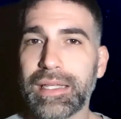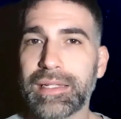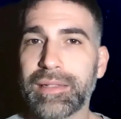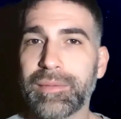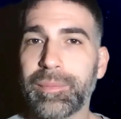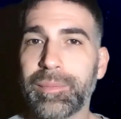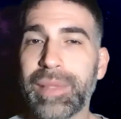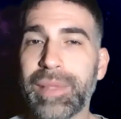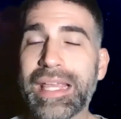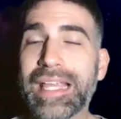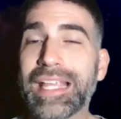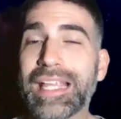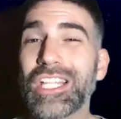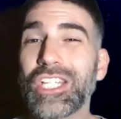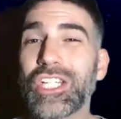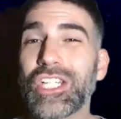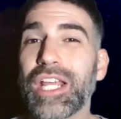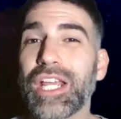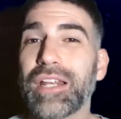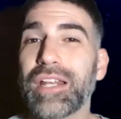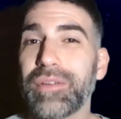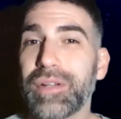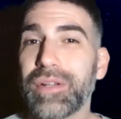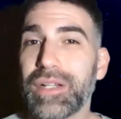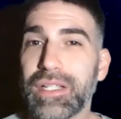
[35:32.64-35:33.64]
being
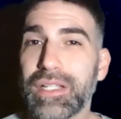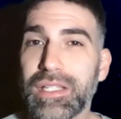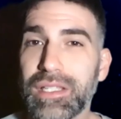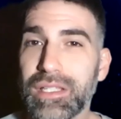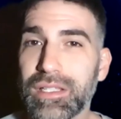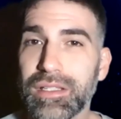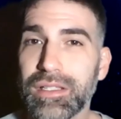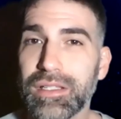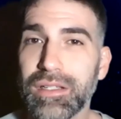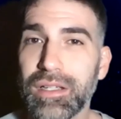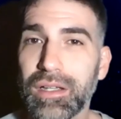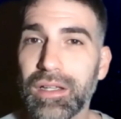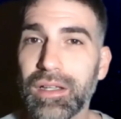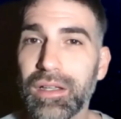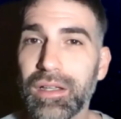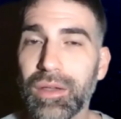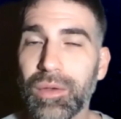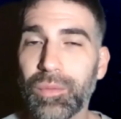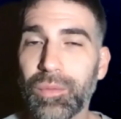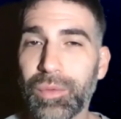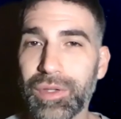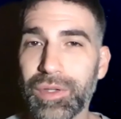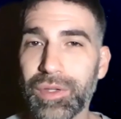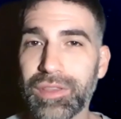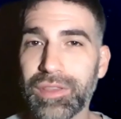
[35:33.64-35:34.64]
generous
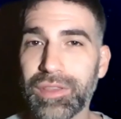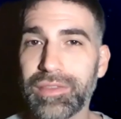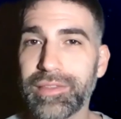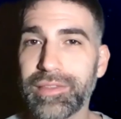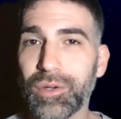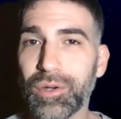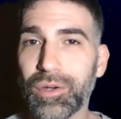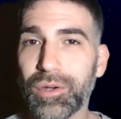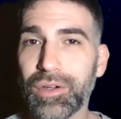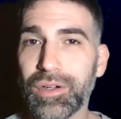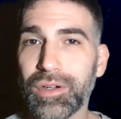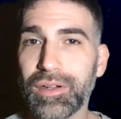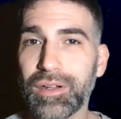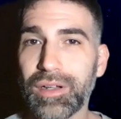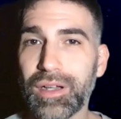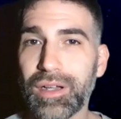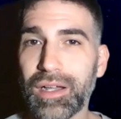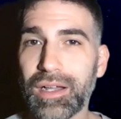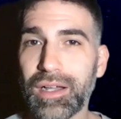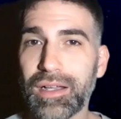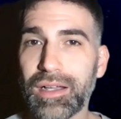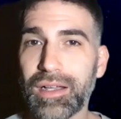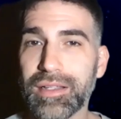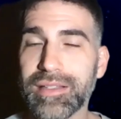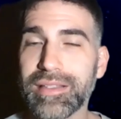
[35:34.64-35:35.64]
with your
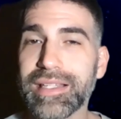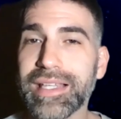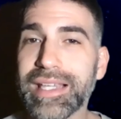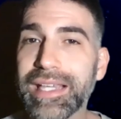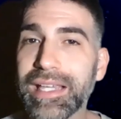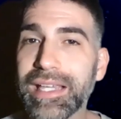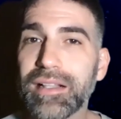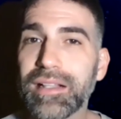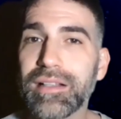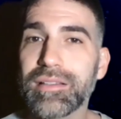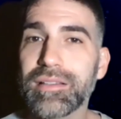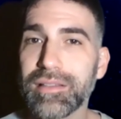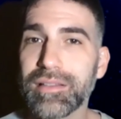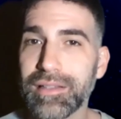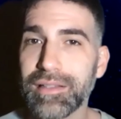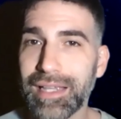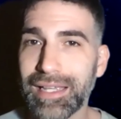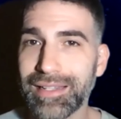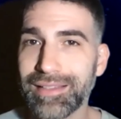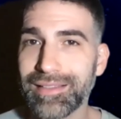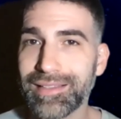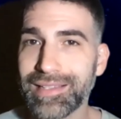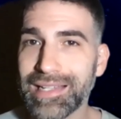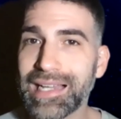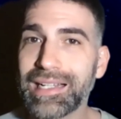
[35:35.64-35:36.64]
skills
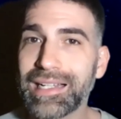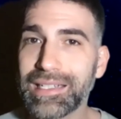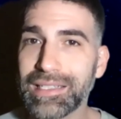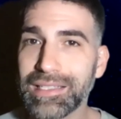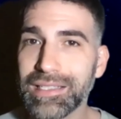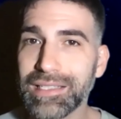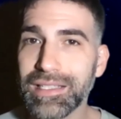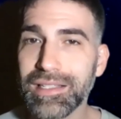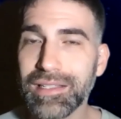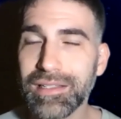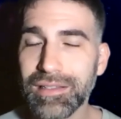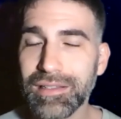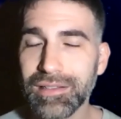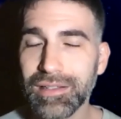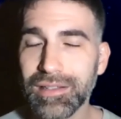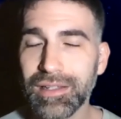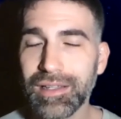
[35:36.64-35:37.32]
and talents